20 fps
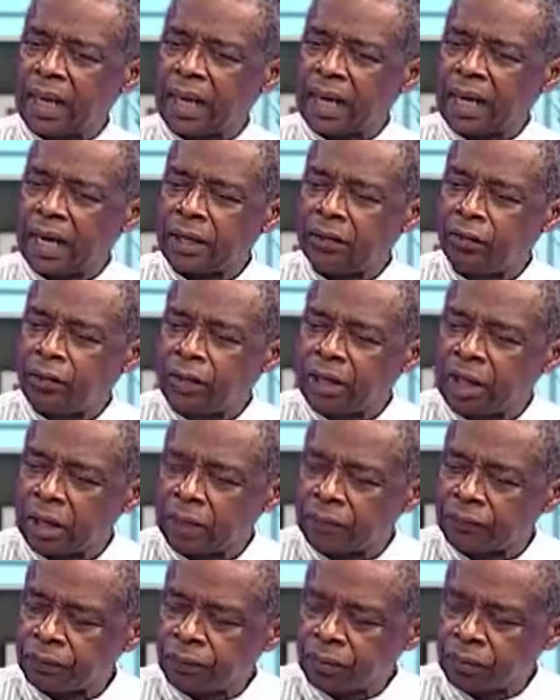and
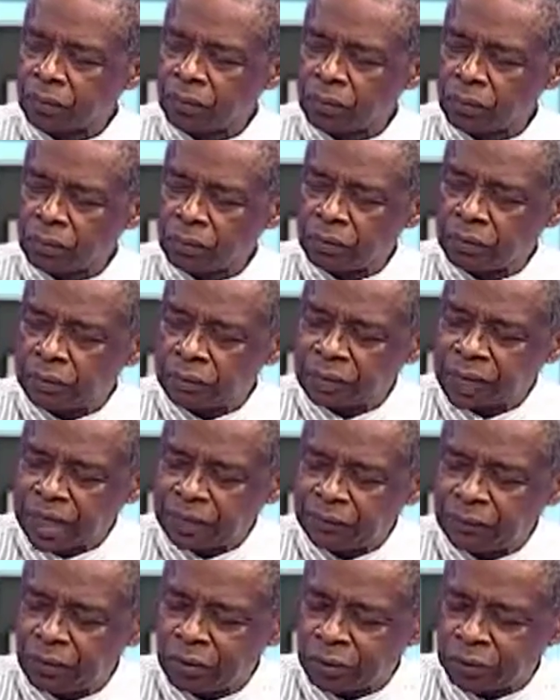that
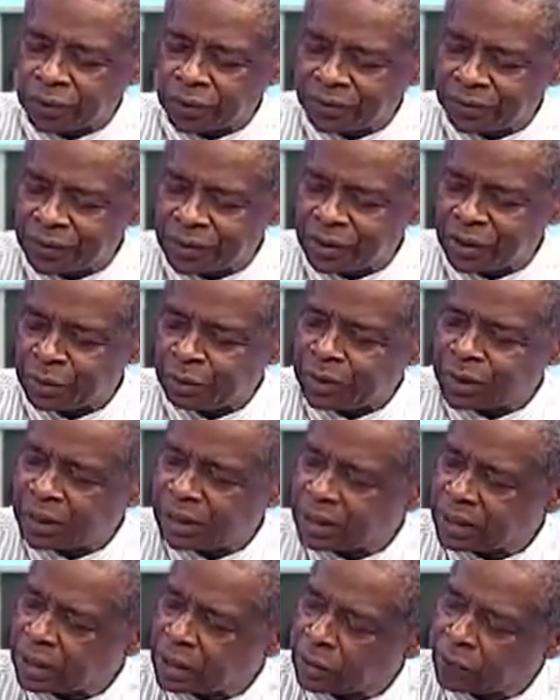floor was finished
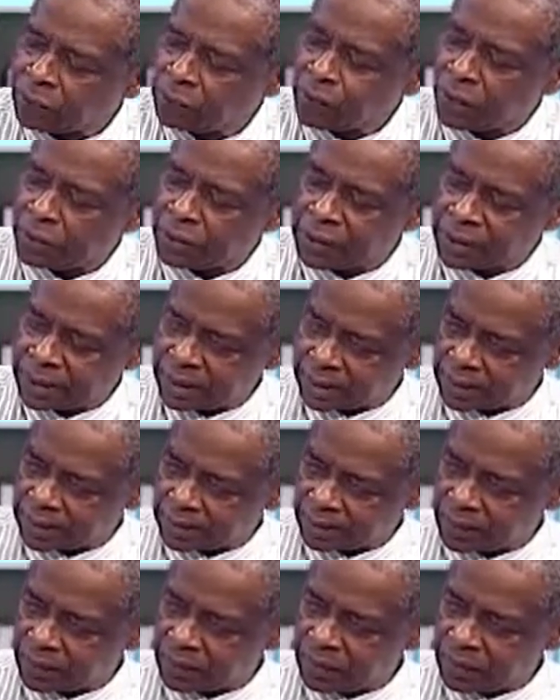bringing in a foreign team.